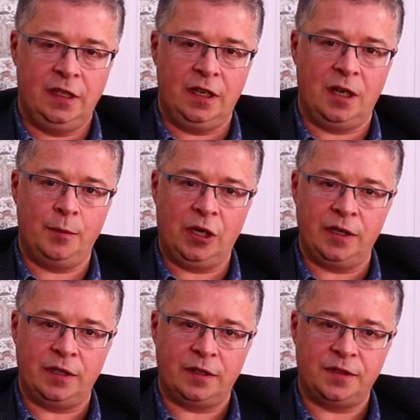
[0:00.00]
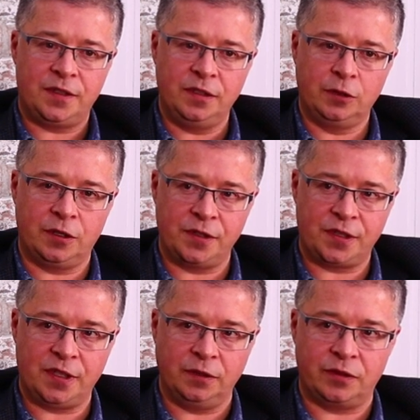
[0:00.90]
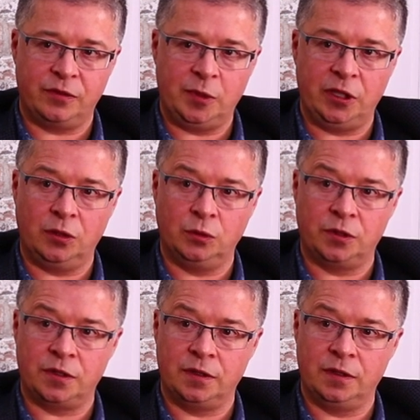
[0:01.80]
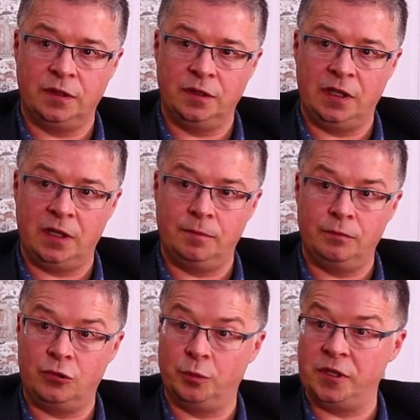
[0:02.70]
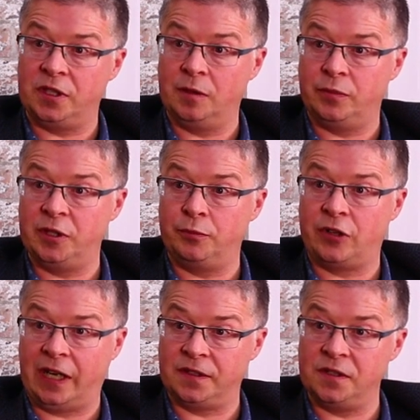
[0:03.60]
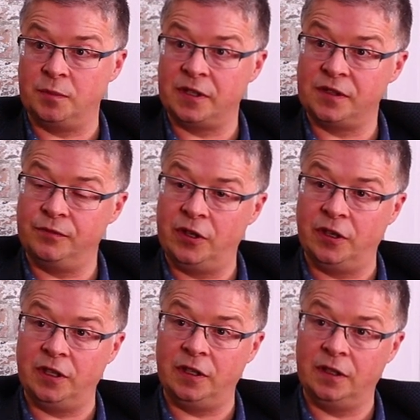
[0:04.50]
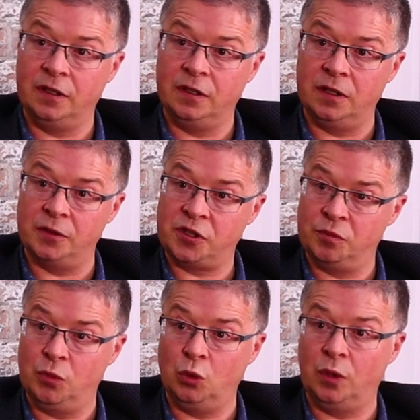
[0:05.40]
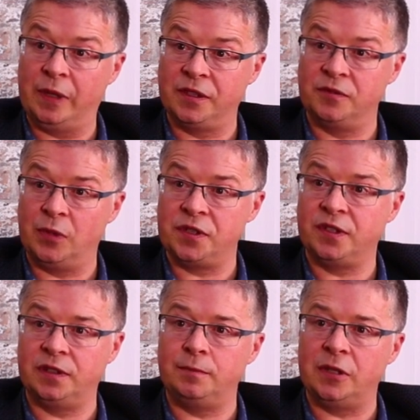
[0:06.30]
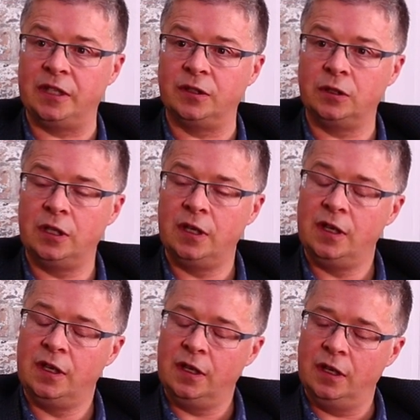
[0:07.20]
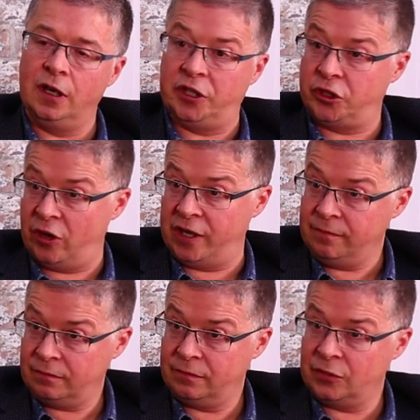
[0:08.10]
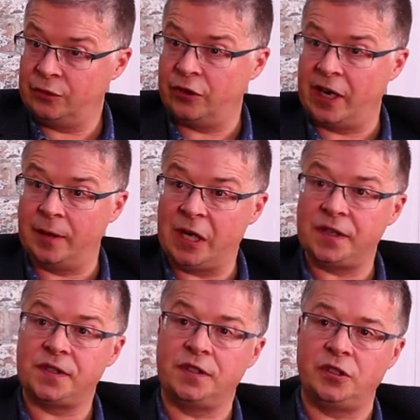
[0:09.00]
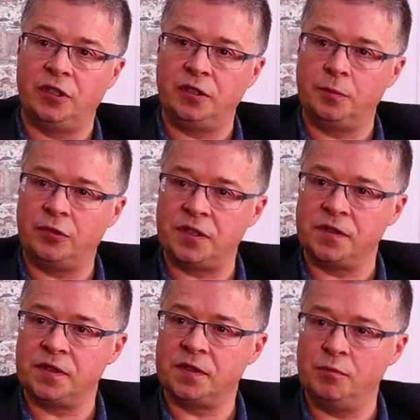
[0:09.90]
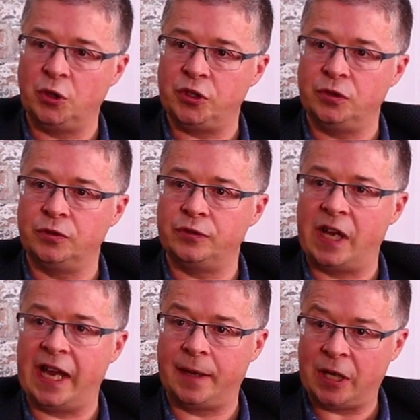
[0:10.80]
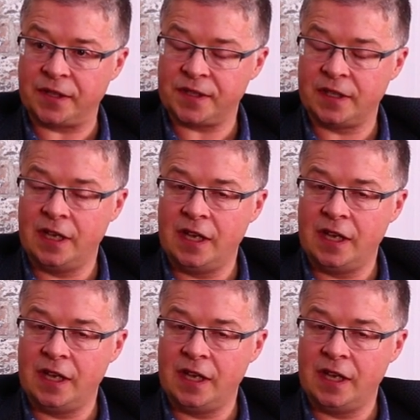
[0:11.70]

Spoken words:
I still consult for my old property company practice, but that's very small amount of my time now. I train for Animas. I train the presence module for Animas.